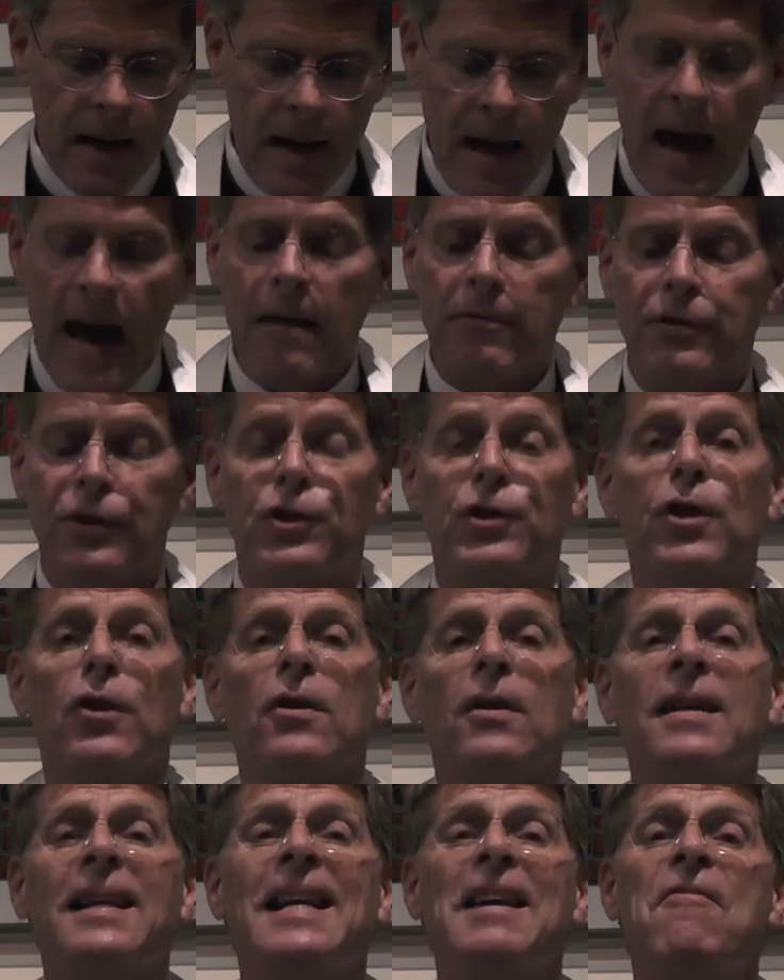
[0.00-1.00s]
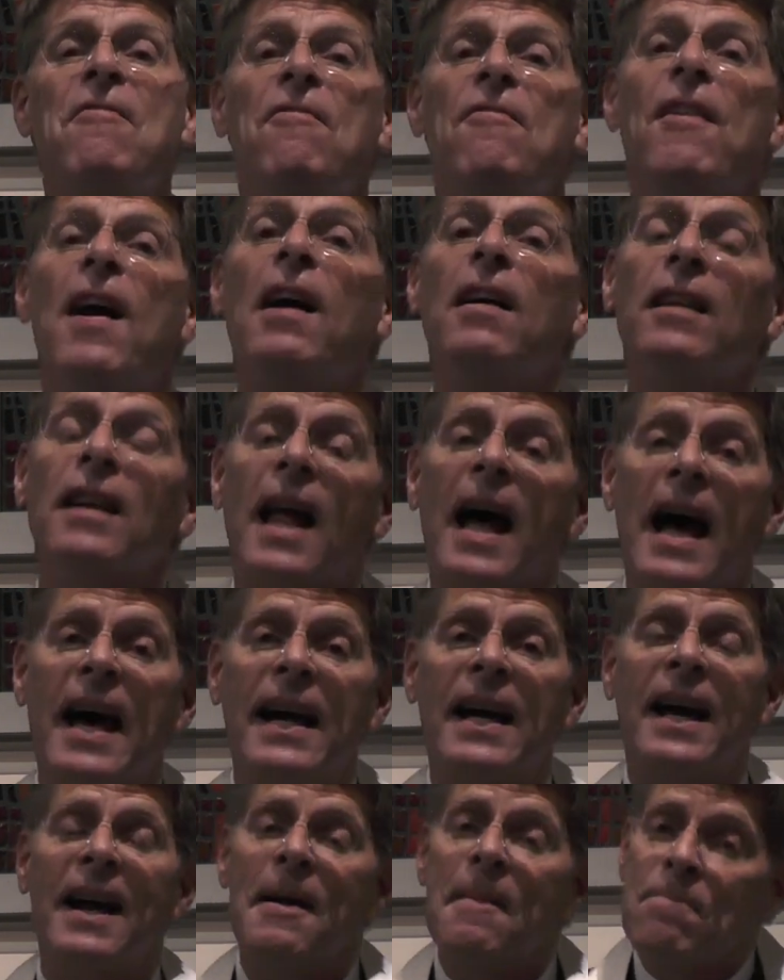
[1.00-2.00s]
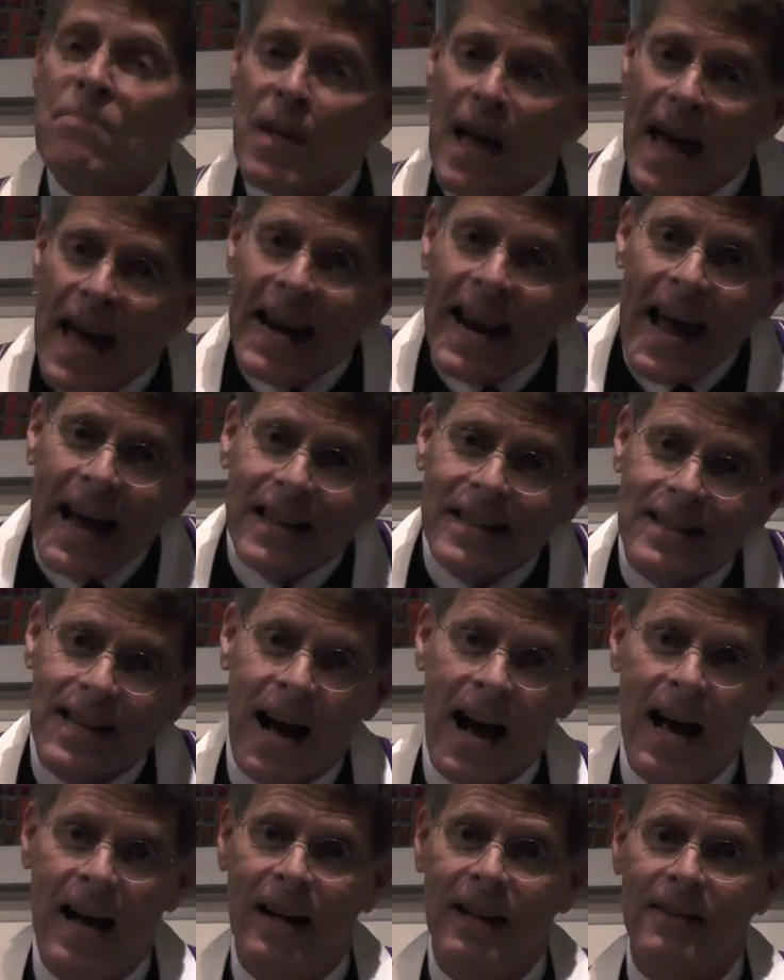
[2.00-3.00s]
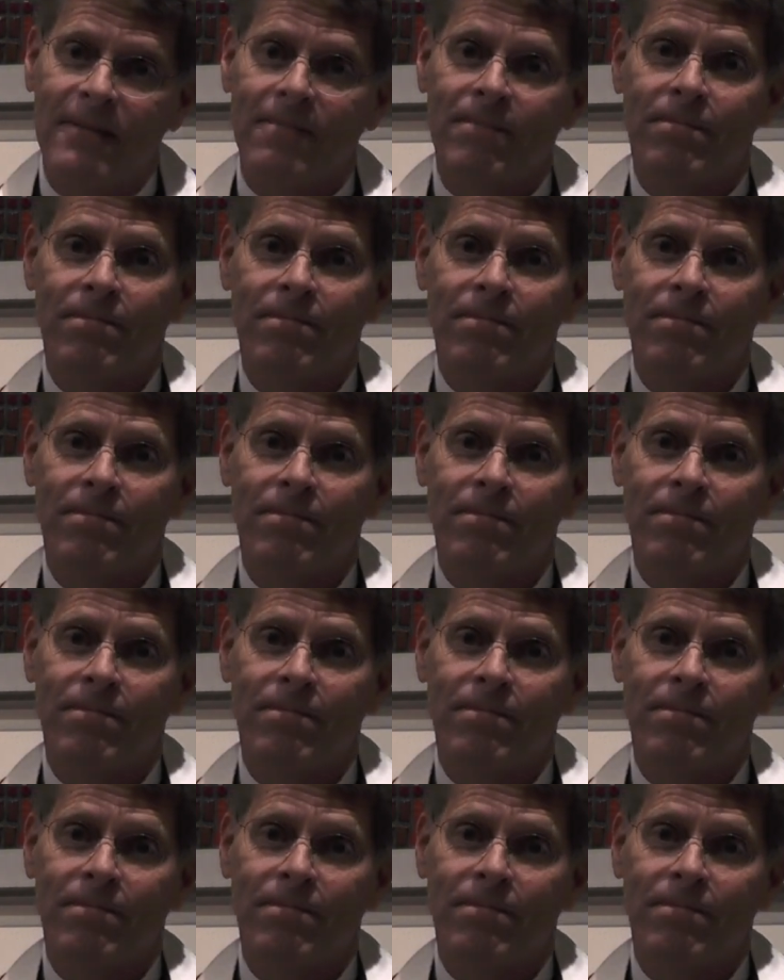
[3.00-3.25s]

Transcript: have certainly felt like an exile,